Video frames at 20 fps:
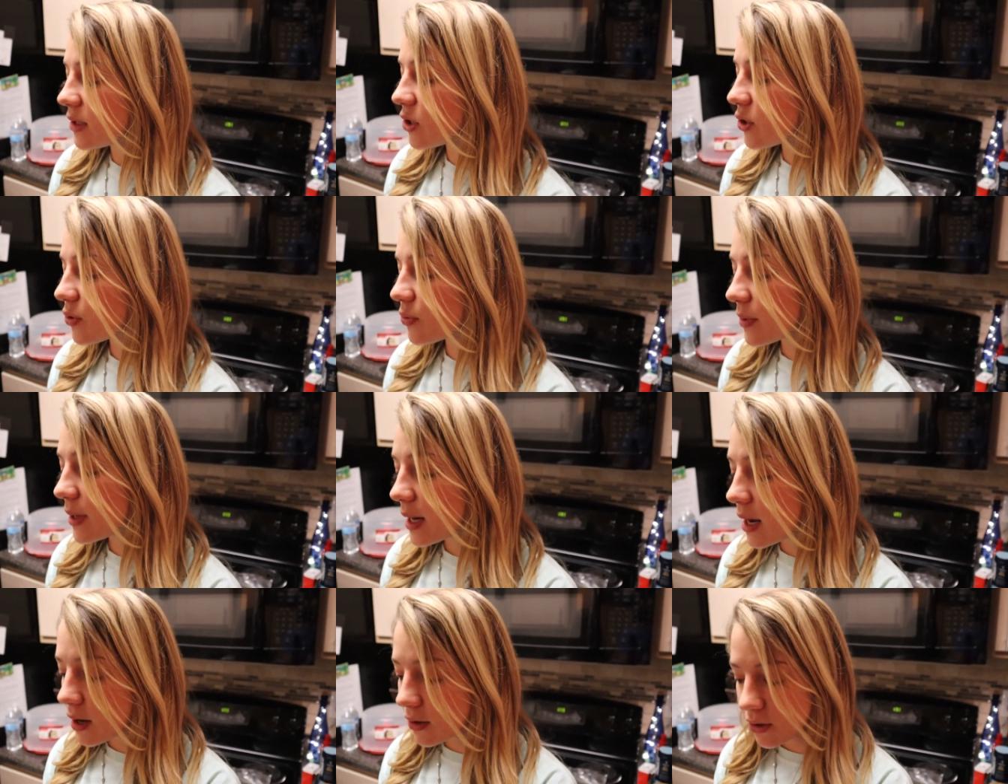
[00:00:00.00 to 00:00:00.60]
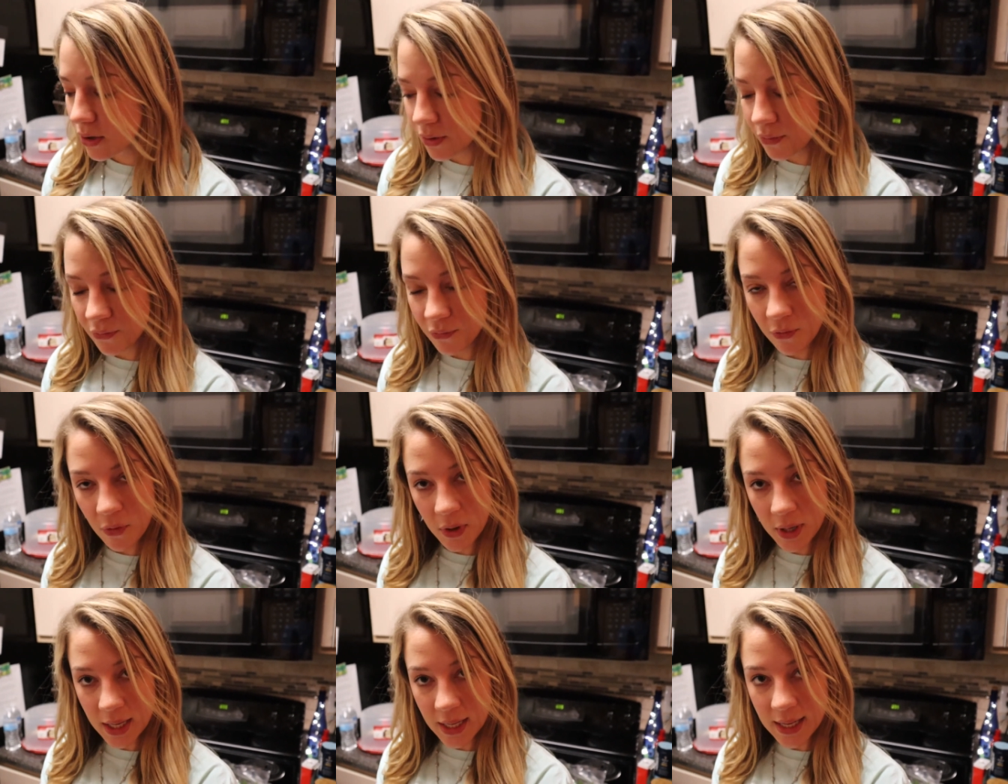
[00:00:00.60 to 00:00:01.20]

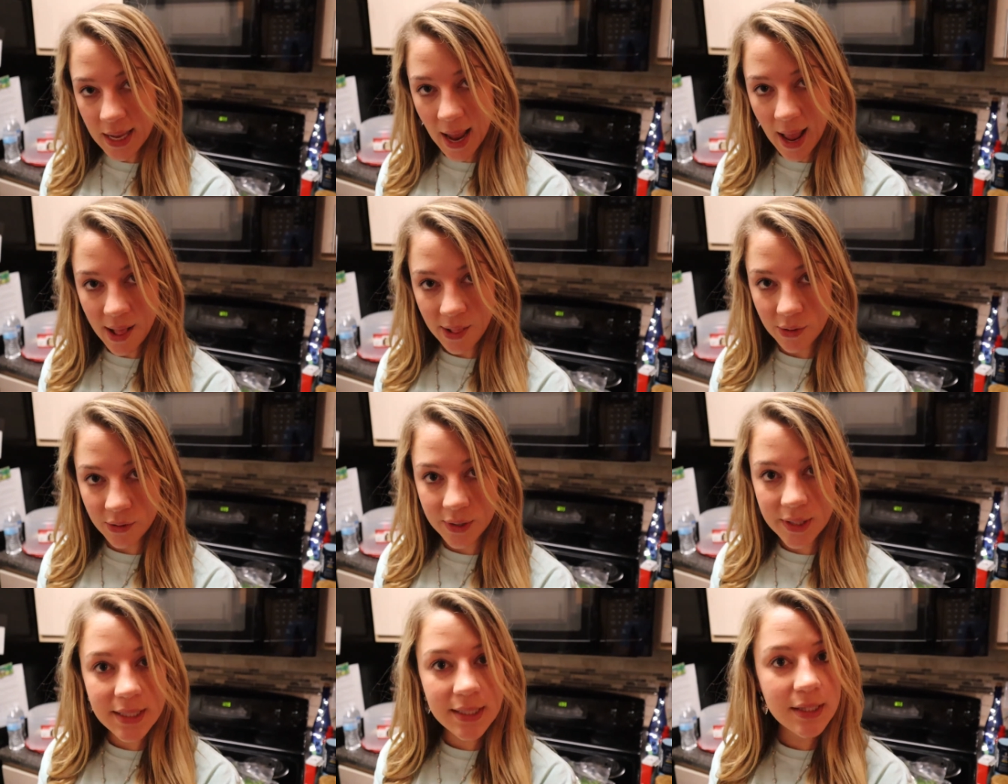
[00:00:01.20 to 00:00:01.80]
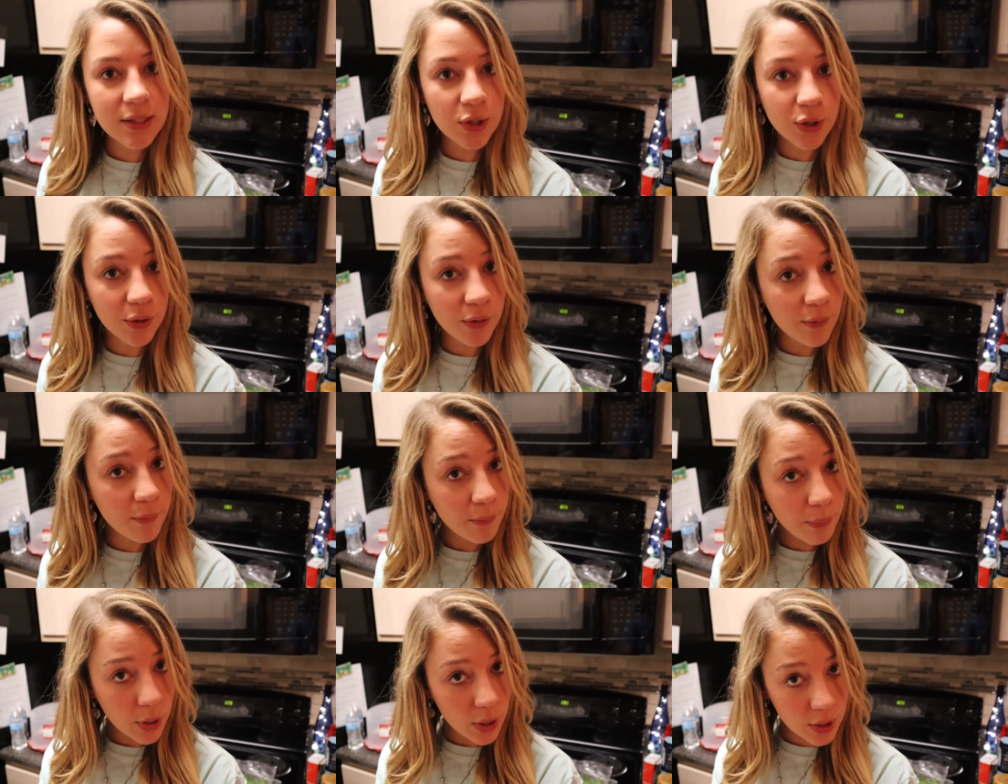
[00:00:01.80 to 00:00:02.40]
340 calories
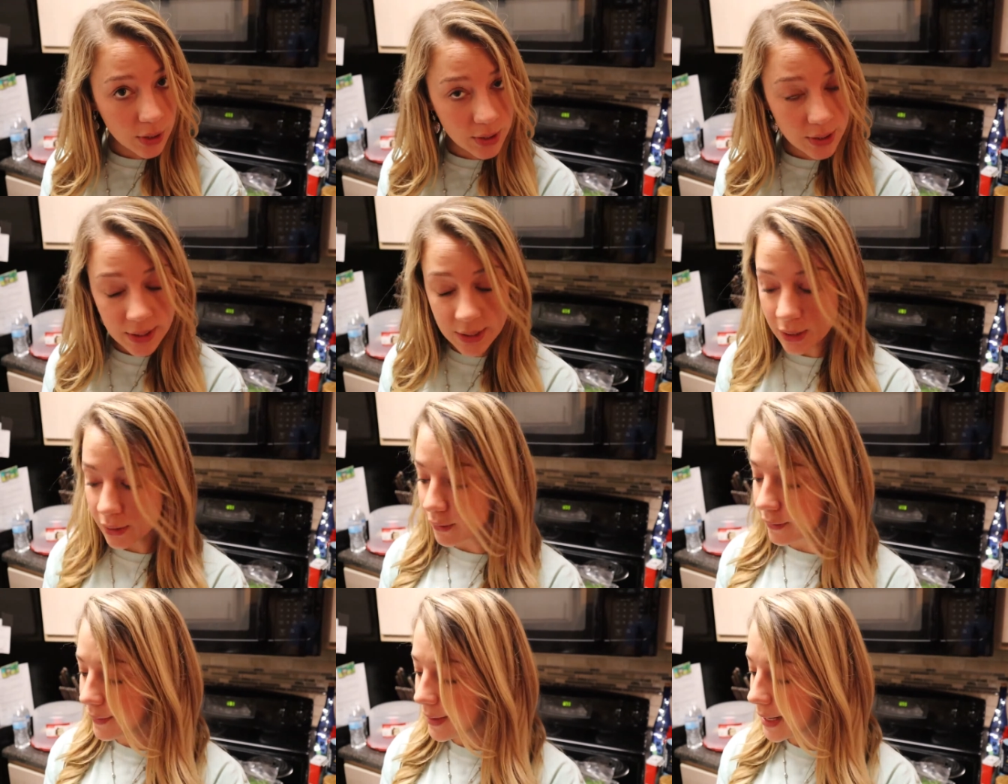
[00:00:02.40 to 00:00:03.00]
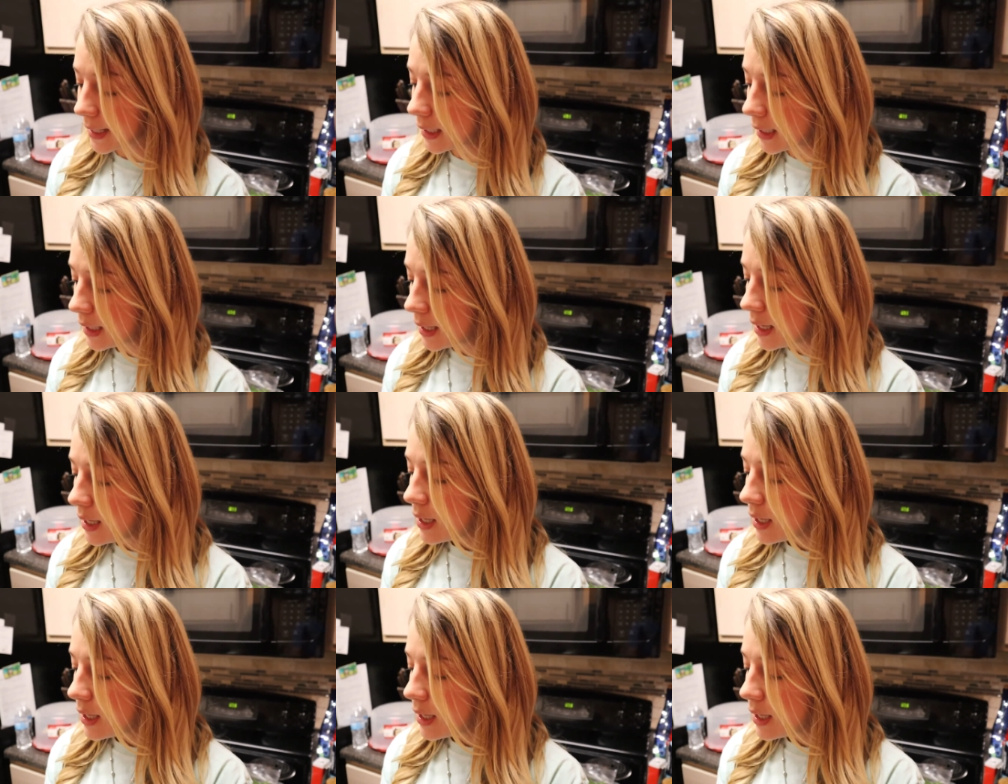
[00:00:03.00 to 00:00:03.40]
per serving,